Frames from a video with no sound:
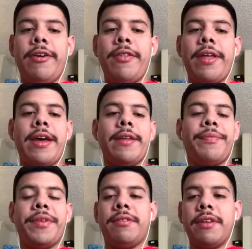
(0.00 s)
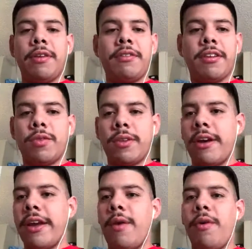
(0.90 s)
that the Celtics without
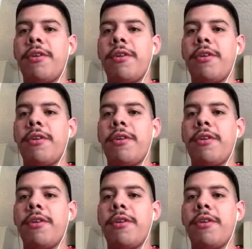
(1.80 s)
Hayward